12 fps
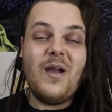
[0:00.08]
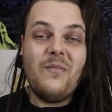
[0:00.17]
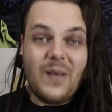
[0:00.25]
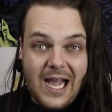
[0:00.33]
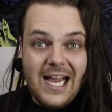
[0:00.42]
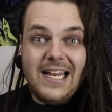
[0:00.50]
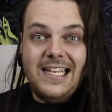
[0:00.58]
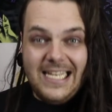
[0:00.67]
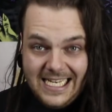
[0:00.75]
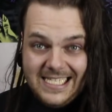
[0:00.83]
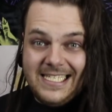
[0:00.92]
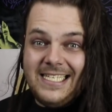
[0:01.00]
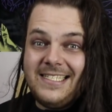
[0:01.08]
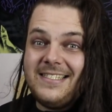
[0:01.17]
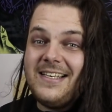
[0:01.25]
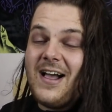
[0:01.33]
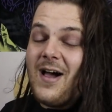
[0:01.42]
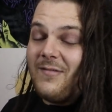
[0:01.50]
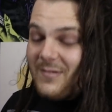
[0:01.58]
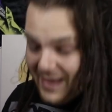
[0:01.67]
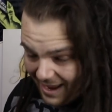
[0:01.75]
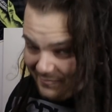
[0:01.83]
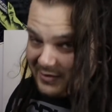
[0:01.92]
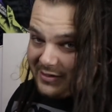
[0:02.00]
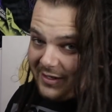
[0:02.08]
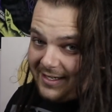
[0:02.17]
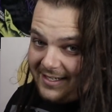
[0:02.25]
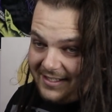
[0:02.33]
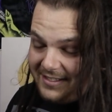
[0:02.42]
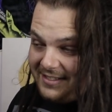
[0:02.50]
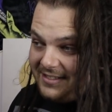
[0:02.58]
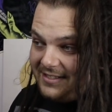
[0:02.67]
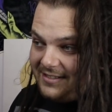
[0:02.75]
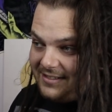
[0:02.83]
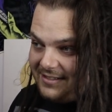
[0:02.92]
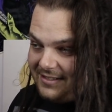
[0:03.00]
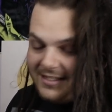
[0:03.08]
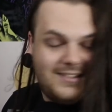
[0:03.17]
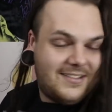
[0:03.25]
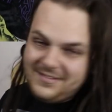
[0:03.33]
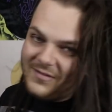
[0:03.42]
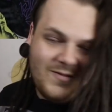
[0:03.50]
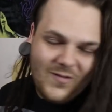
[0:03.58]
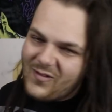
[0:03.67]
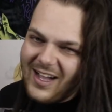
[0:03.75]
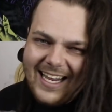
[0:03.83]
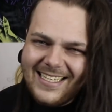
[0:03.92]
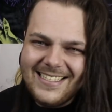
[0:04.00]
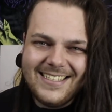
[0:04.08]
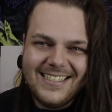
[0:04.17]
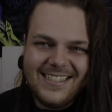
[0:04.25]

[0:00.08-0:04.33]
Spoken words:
I bought Yeezys off of Amazon. What?